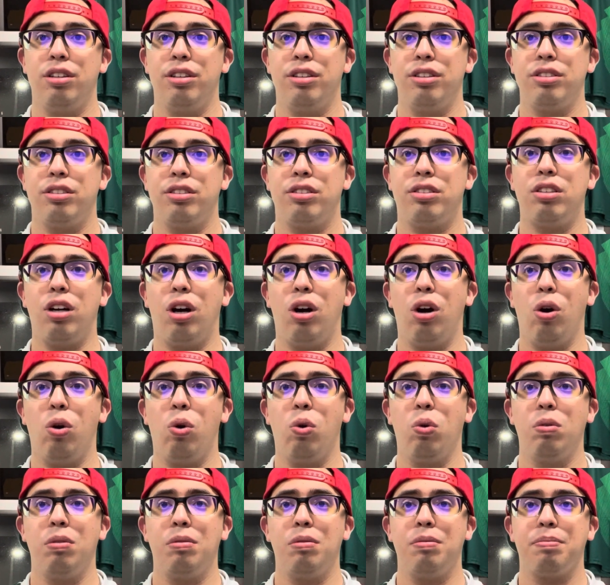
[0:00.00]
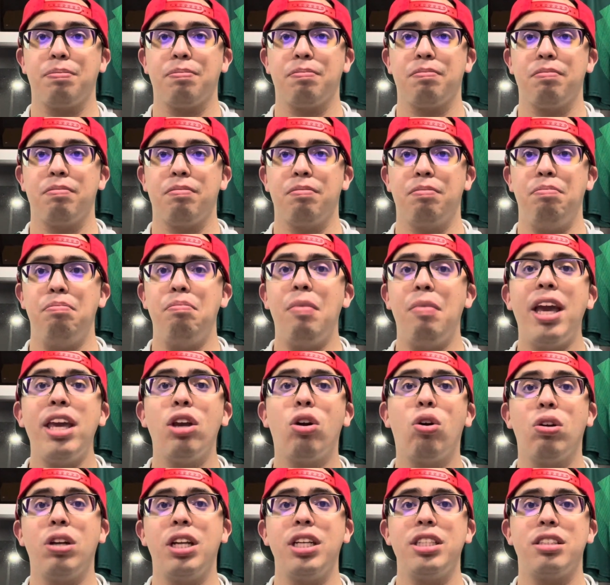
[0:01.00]
So
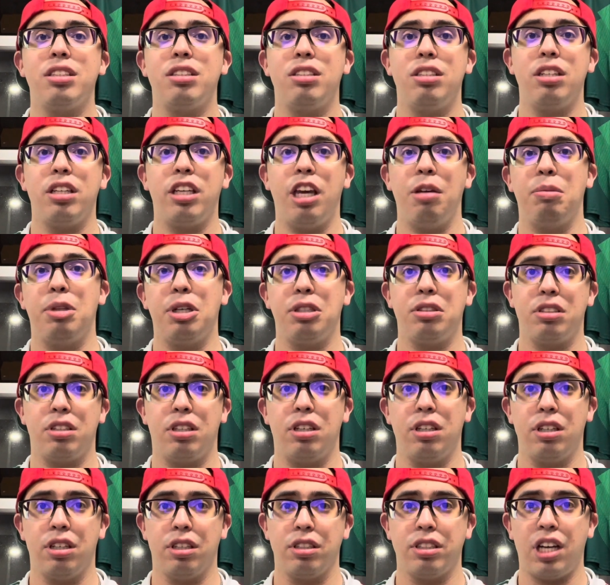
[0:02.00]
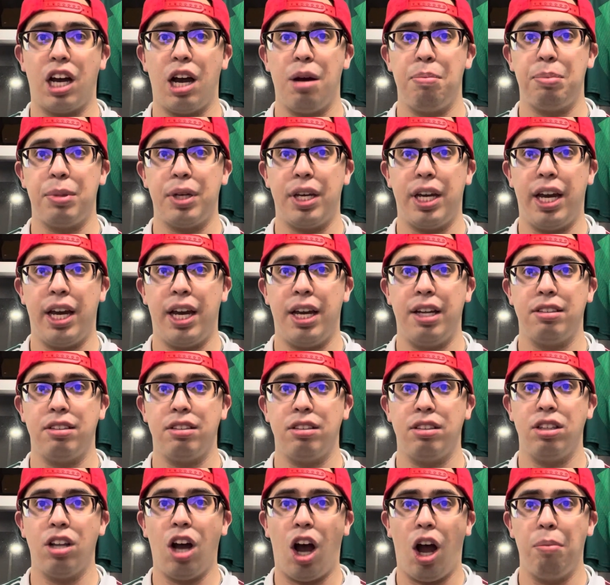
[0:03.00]
Mexico needs to keep their skills up and
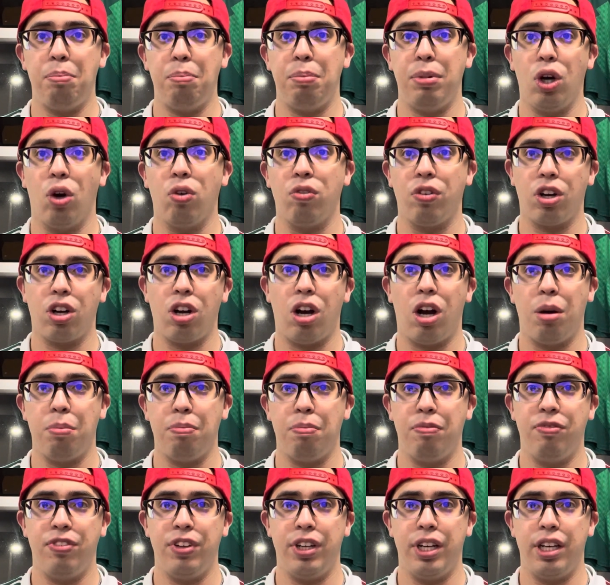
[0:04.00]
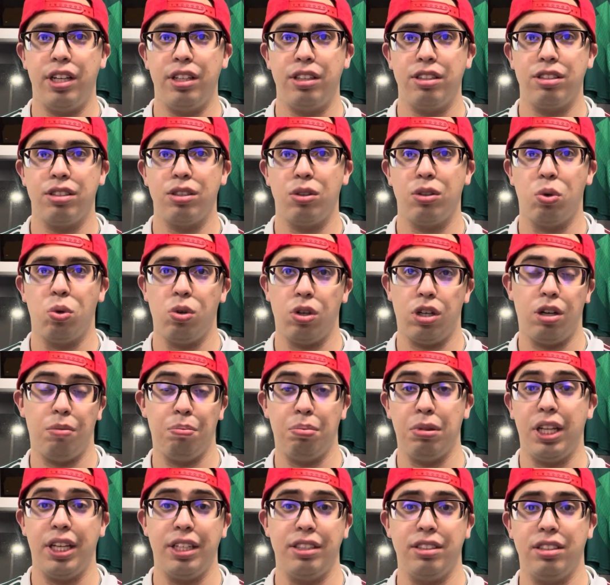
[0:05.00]
not be overconfident or
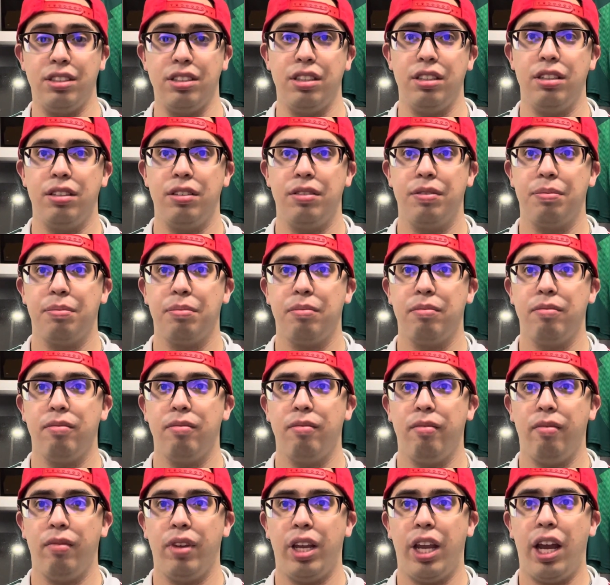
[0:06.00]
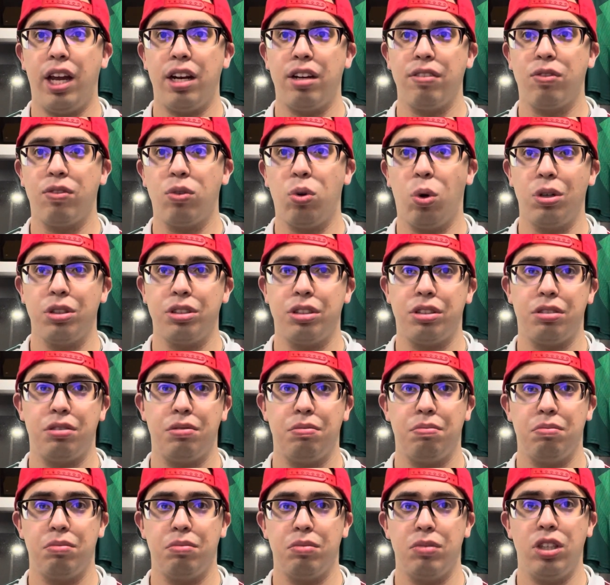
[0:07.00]
complacent. And of course,
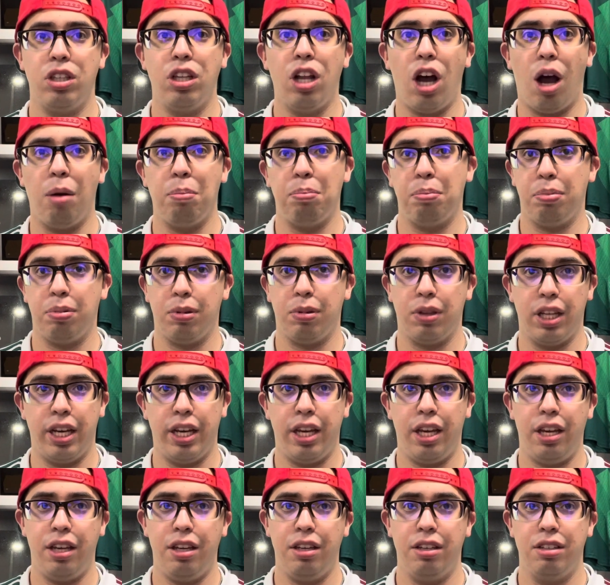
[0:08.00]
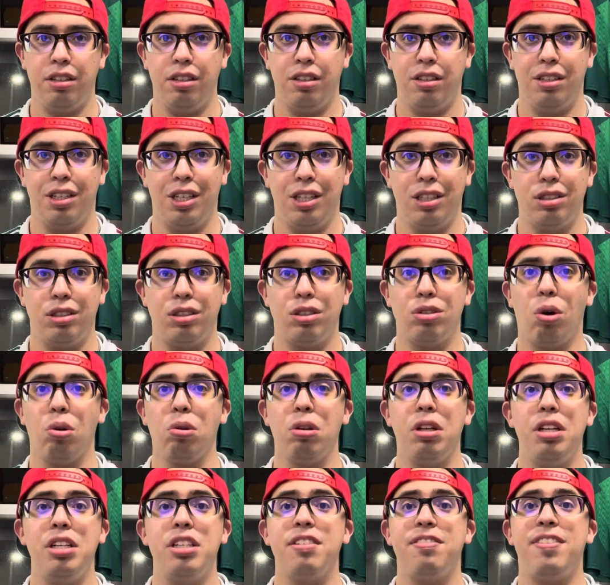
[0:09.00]
not play
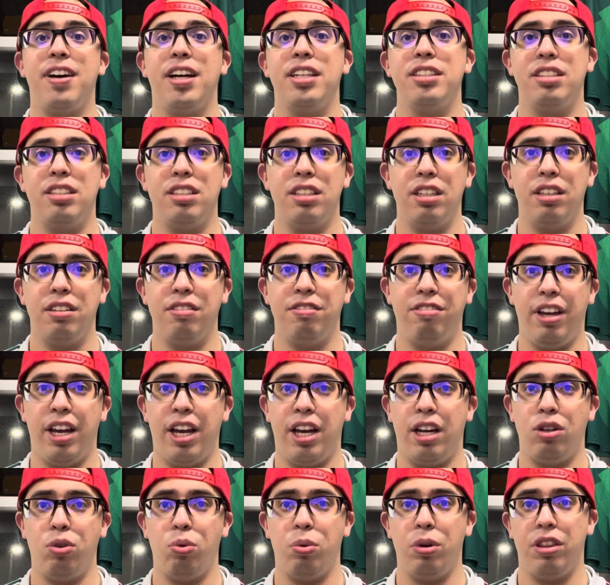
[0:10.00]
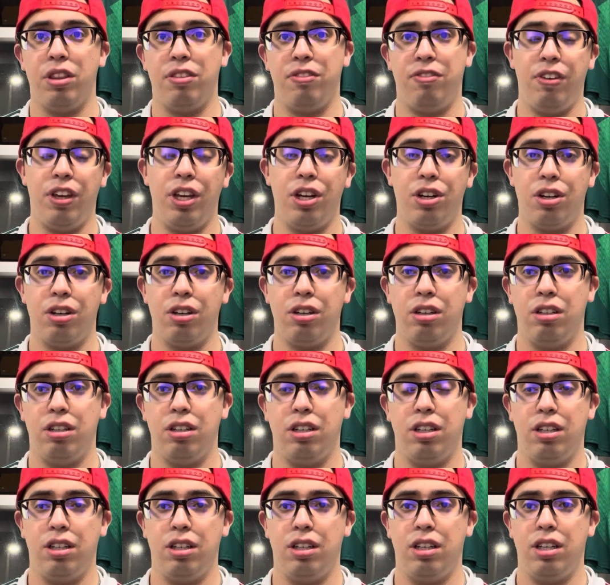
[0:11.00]
solely defensive and with fear
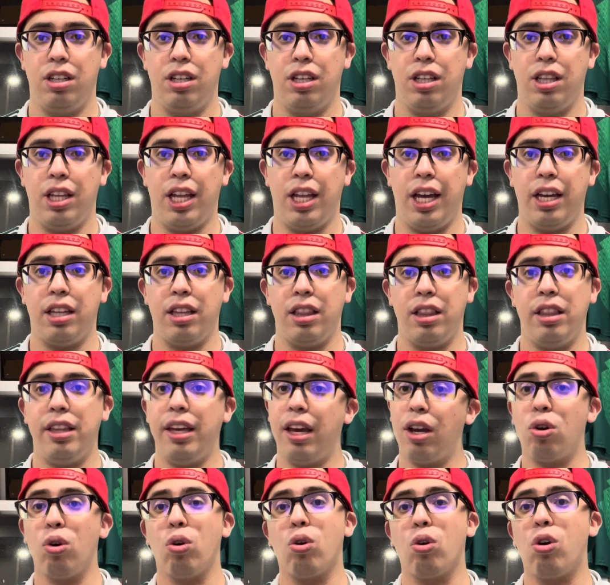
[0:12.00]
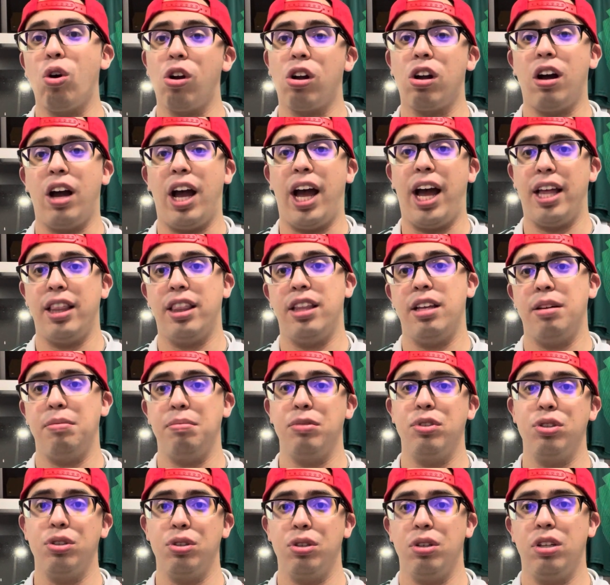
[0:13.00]
like Diego Coca had them
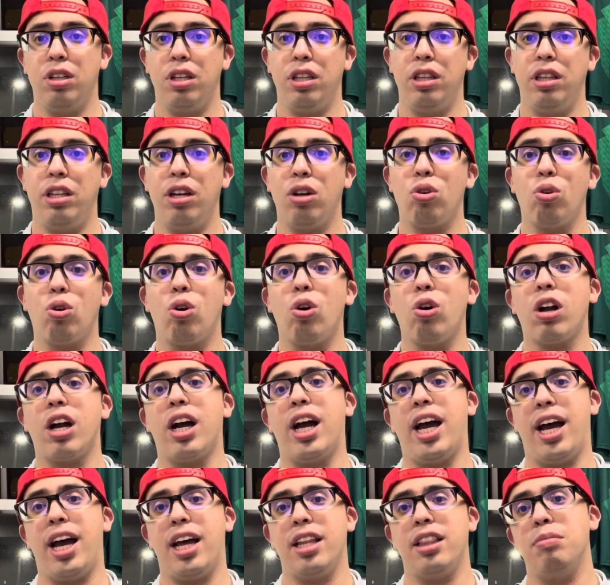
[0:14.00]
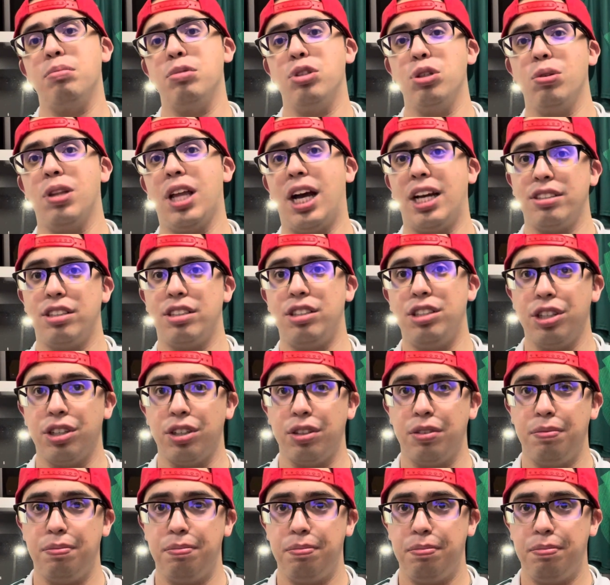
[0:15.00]
do last year.